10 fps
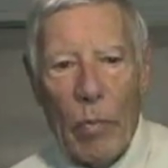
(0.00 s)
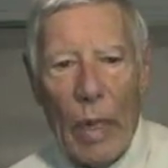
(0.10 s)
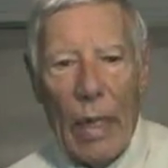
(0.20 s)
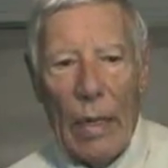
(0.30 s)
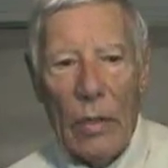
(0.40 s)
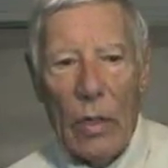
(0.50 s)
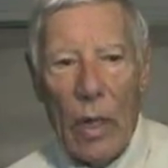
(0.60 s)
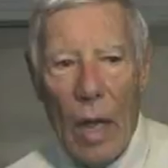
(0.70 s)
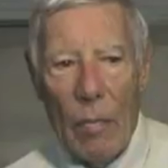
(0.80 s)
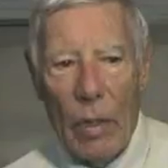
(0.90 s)
Now that's a
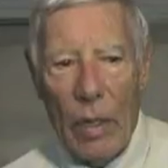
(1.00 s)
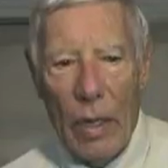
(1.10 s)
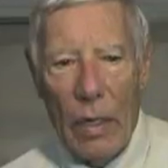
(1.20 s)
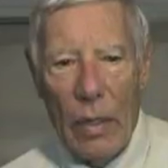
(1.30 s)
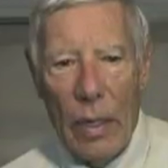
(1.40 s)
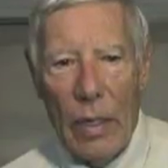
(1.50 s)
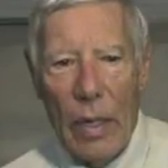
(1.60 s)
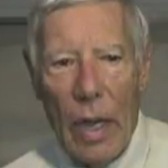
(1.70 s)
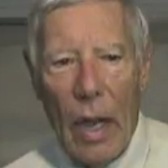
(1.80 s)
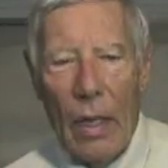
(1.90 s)
complicated
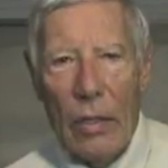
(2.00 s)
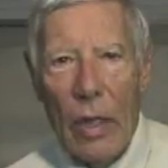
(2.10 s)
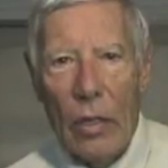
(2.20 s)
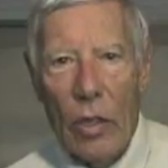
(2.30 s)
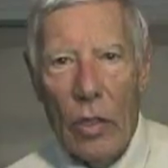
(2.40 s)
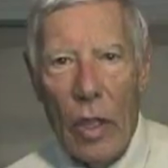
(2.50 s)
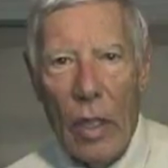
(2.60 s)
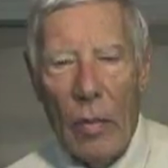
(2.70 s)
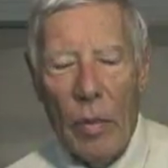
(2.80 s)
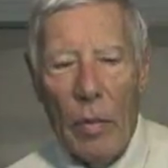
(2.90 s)
thing. It's not just
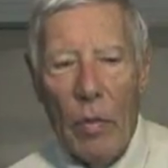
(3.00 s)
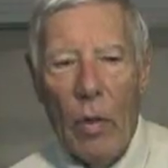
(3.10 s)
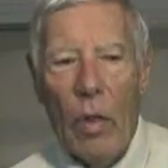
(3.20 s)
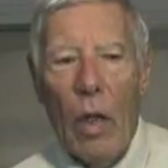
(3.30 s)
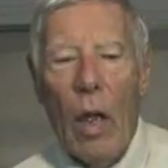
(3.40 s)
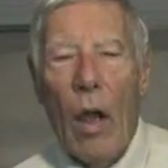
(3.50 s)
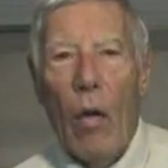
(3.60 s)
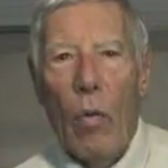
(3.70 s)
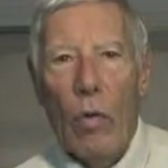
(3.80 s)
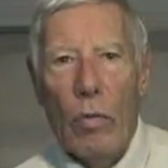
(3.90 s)
that people
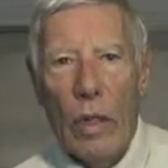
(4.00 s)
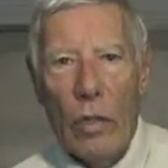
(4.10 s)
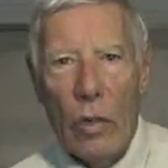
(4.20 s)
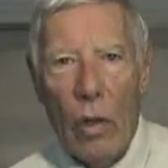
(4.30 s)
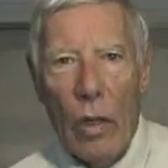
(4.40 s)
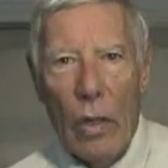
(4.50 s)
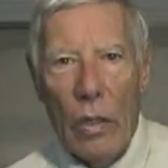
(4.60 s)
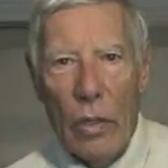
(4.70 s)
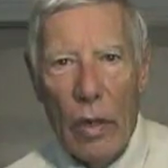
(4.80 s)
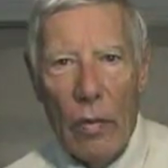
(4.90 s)
will rest on
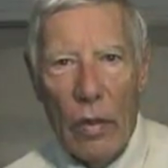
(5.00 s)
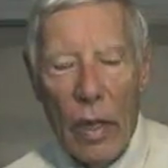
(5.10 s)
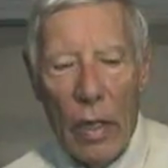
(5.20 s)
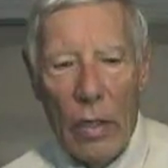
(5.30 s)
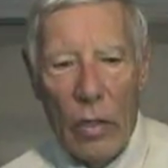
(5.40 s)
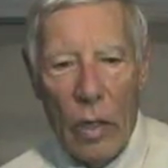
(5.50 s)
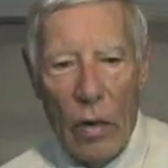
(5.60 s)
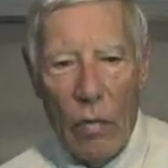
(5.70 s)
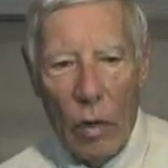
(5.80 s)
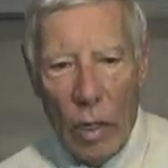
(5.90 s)
the seventh day instead
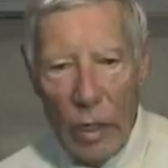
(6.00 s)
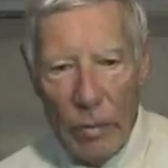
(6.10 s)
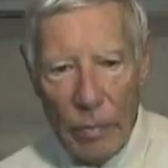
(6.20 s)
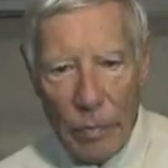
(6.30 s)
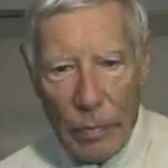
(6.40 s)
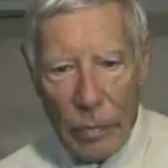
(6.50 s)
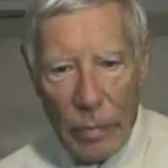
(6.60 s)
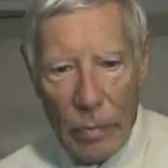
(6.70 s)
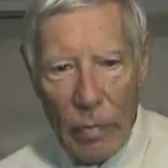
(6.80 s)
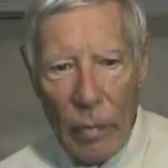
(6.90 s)
of working.
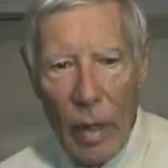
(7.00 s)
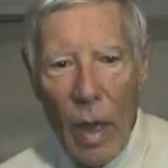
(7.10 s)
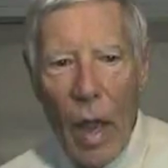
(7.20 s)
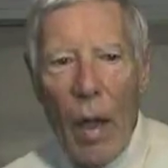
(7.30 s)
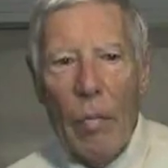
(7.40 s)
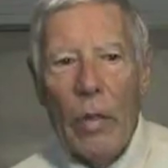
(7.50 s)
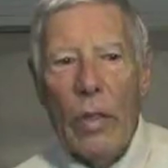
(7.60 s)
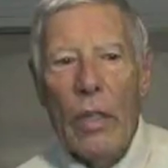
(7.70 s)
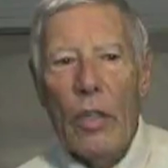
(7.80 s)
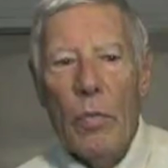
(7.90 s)
But
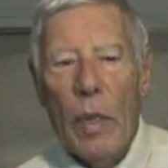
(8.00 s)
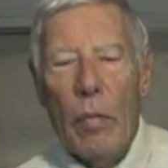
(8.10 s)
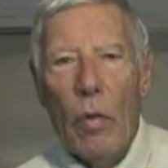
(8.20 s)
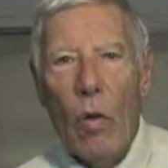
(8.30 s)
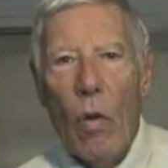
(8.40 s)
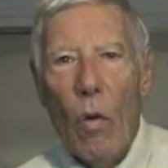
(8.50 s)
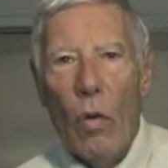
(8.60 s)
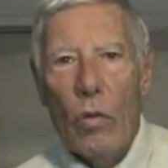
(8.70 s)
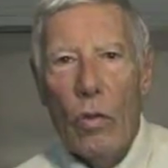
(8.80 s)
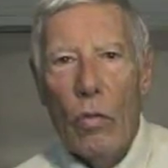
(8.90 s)
these people are
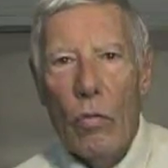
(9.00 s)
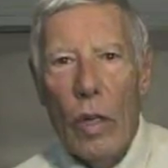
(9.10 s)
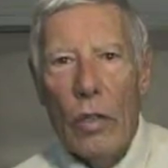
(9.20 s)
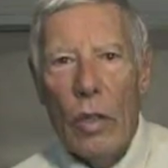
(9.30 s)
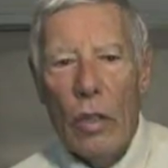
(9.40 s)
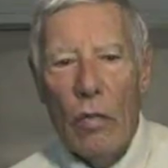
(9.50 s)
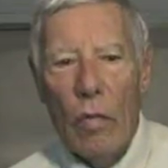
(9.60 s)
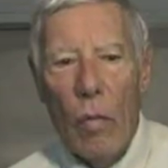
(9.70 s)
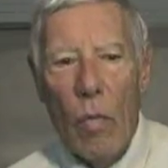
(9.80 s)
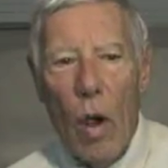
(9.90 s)
also resting
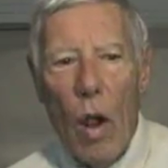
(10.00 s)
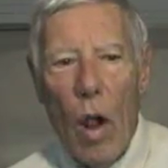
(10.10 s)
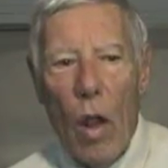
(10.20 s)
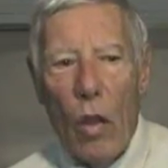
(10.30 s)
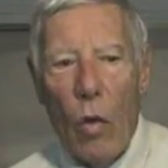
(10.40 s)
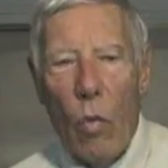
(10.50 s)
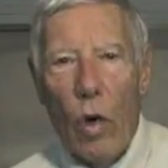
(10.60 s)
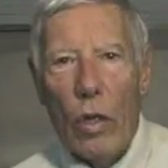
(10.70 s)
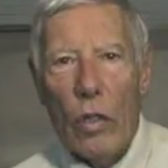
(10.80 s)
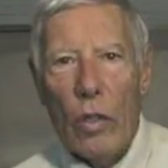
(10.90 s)
from the
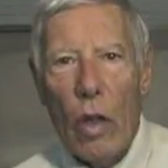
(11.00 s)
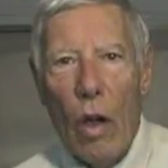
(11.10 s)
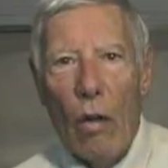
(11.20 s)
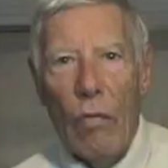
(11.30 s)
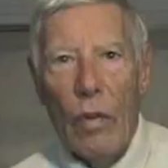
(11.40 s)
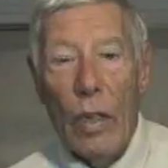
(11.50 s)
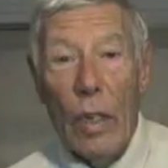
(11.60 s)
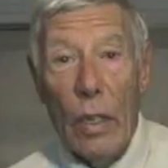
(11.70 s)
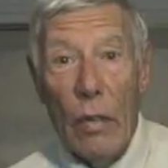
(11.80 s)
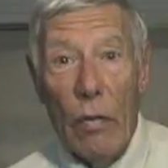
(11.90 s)
works of
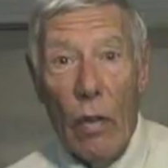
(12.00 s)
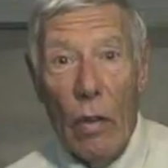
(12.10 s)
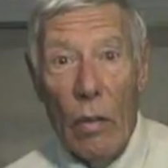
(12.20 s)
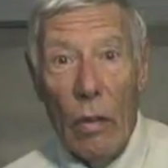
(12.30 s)
evil.